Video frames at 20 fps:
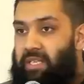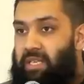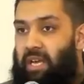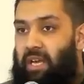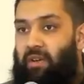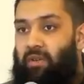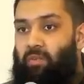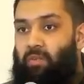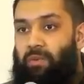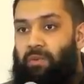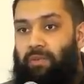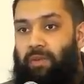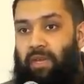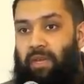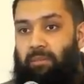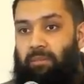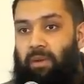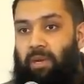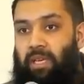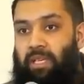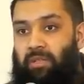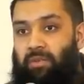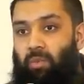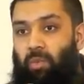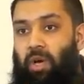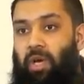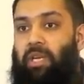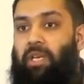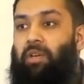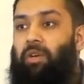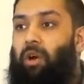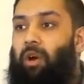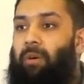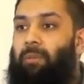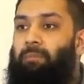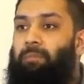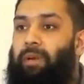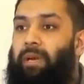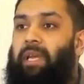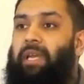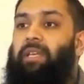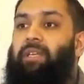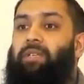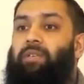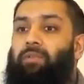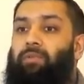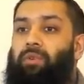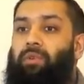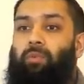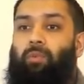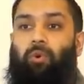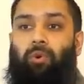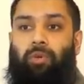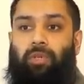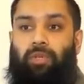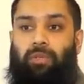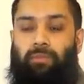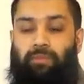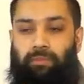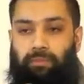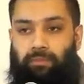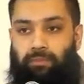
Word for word: it down with him as one complete reward.